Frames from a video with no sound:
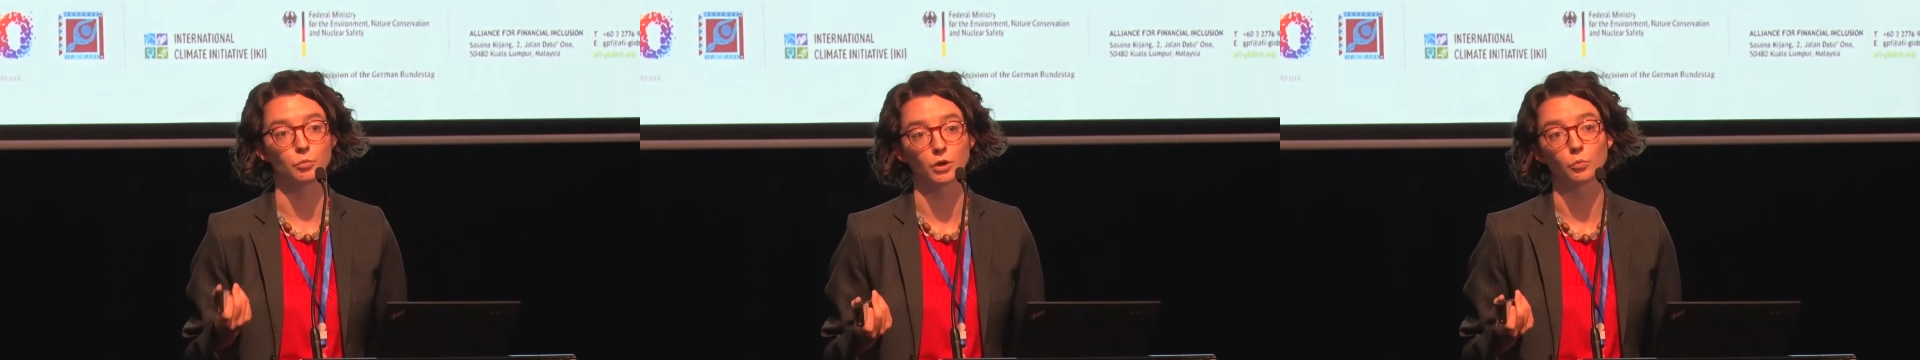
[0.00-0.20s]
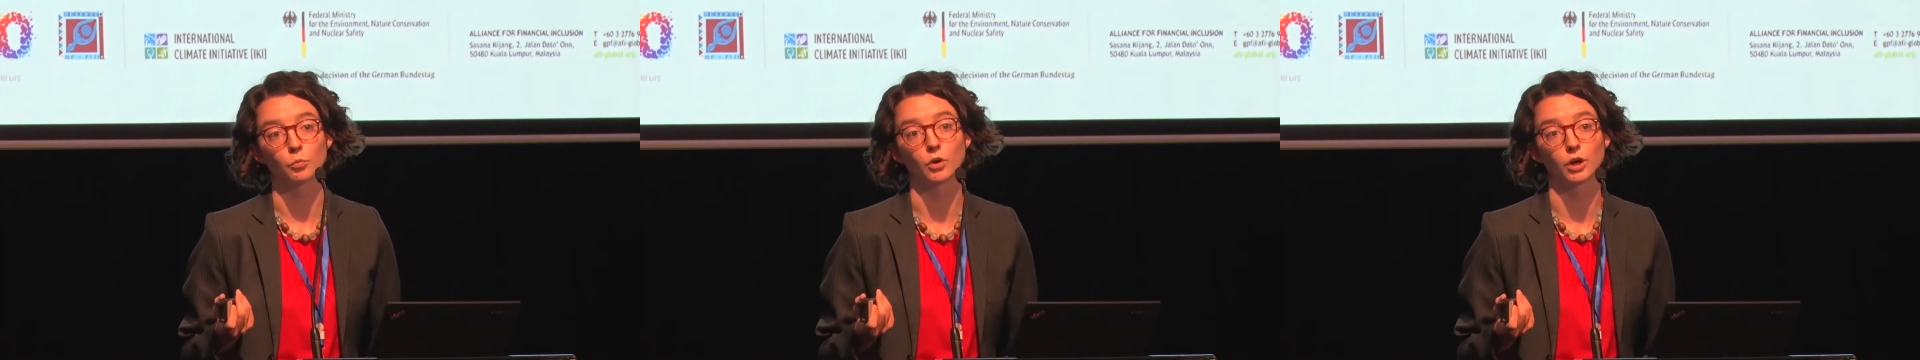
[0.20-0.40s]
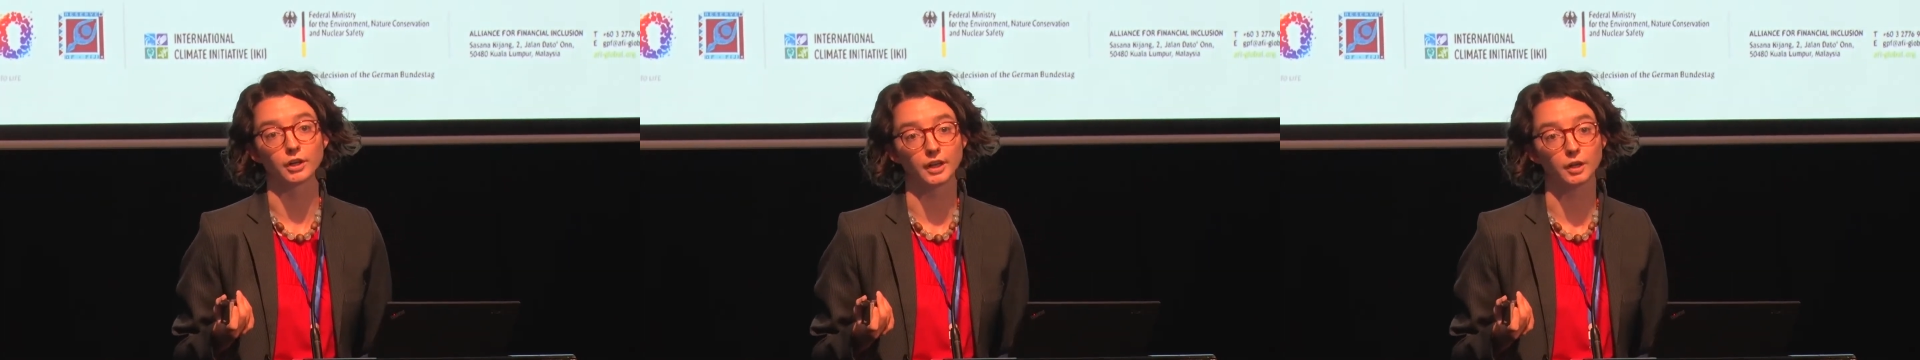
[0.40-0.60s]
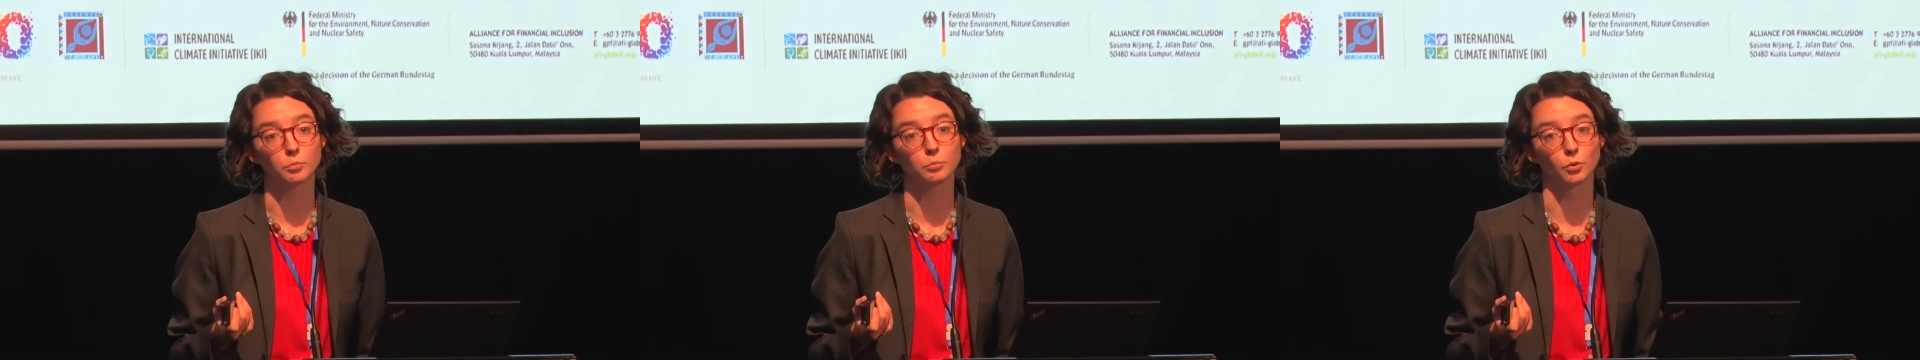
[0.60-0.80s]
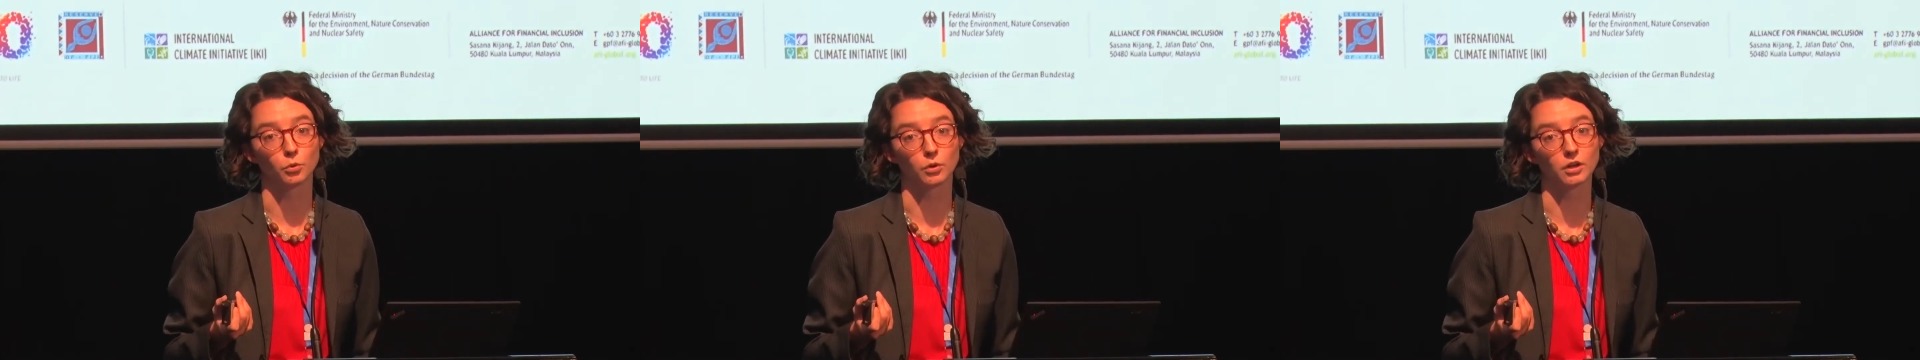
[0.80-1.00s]
were working
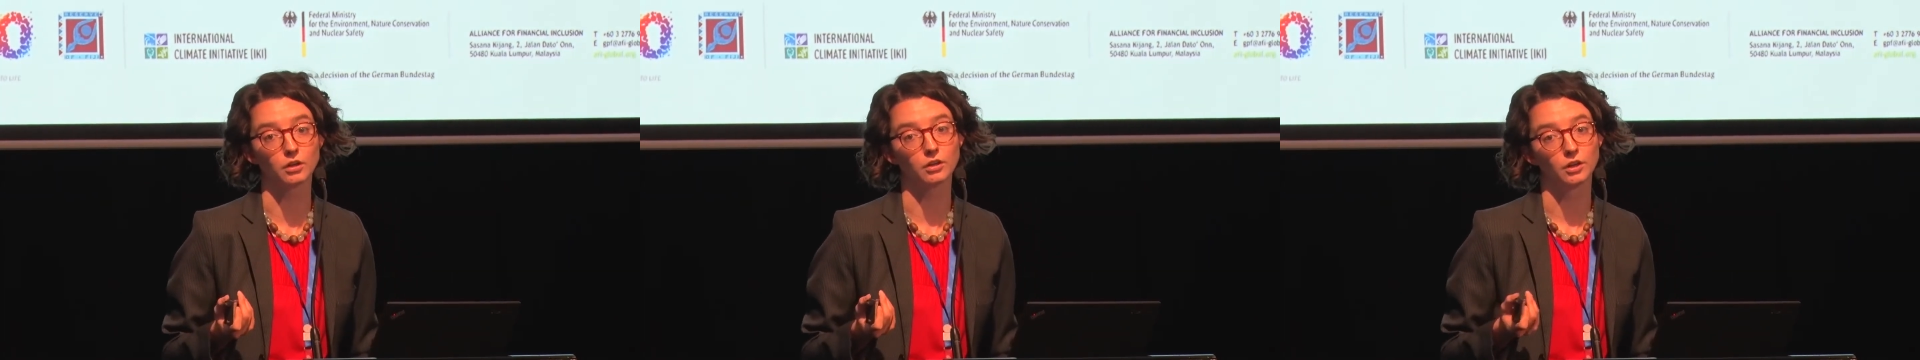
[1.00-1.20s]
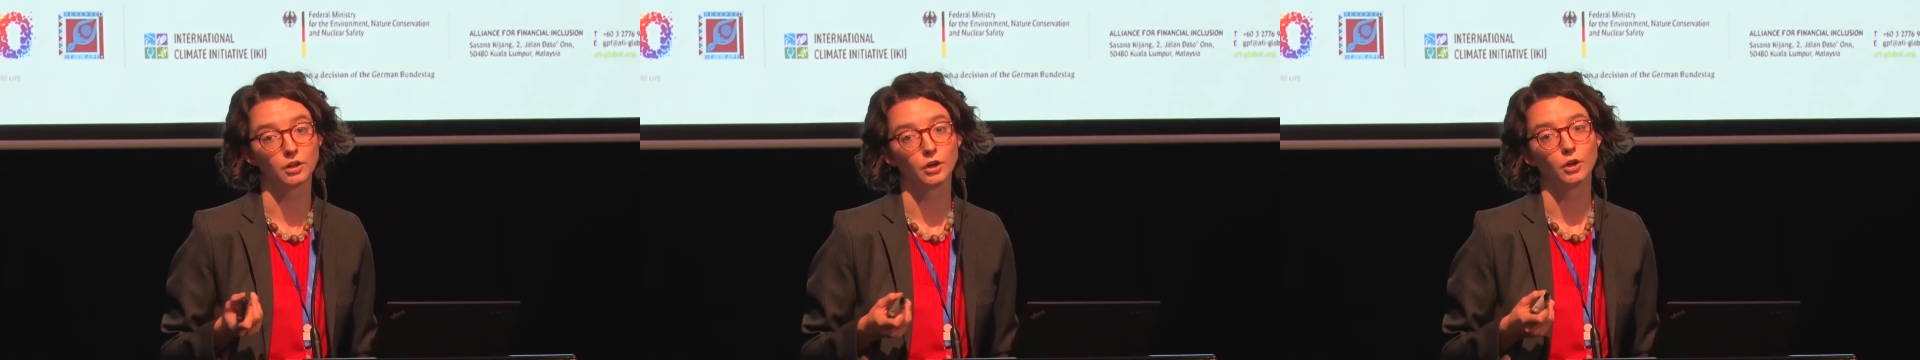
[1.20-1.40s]
more